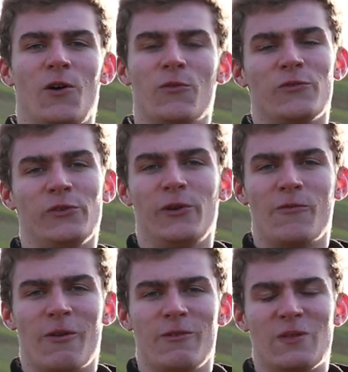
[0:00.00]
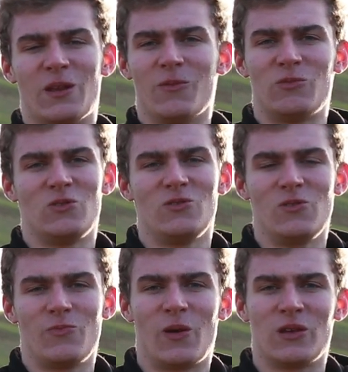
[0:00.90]
overview of what I've been up
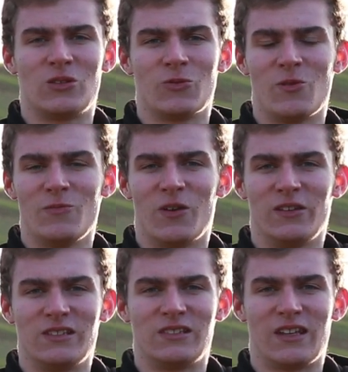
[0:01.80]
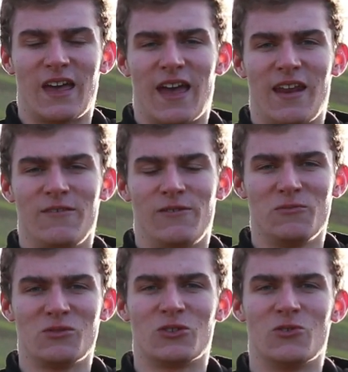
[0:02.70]
to the past three months at a
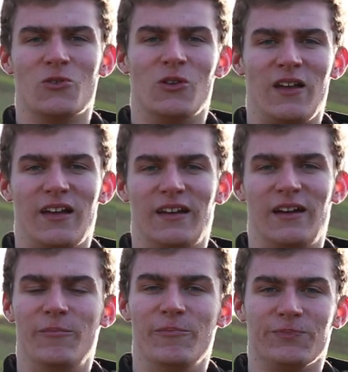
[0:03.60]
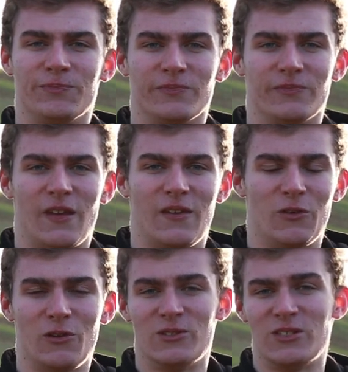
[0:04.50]
film school. Um, if
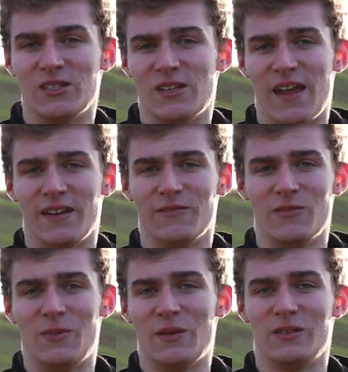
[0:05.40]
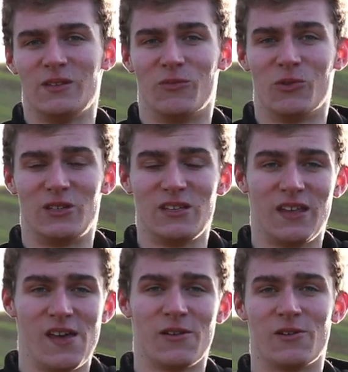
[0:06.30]
you're interested in any of the bits in more
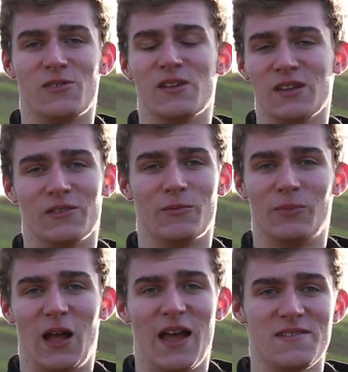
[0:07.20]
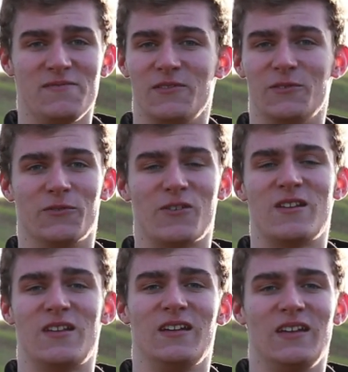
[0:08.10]
detail, or you're thinking of applying, feel free
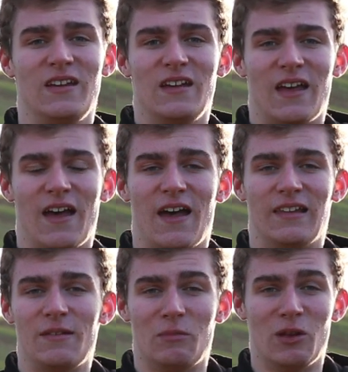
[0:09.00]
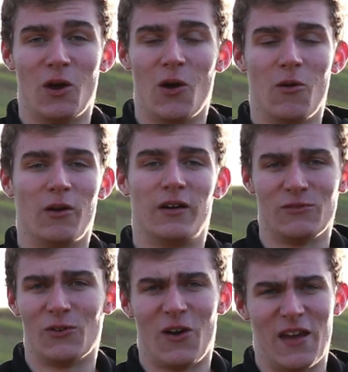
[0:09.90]
to uh, let me know, or if
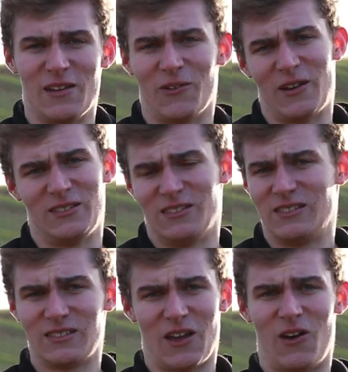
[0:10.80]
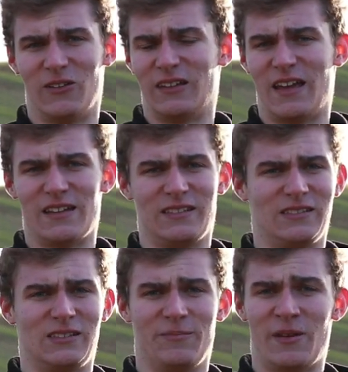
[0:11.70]
you've got any questions on like
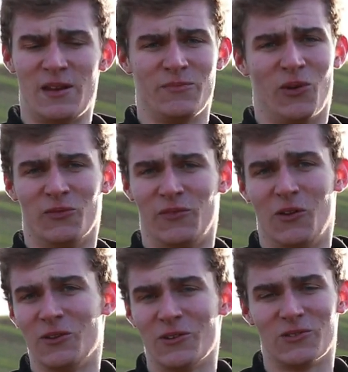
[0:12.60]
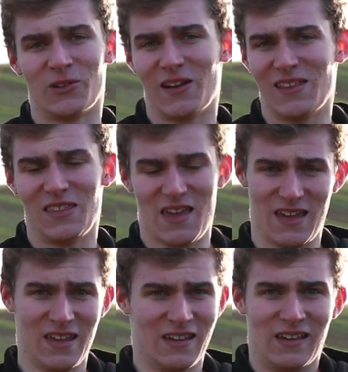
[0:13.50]
submitting portfolios or
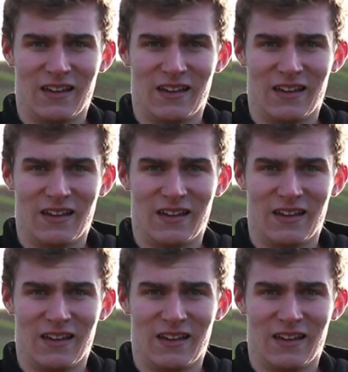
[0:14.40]
anything,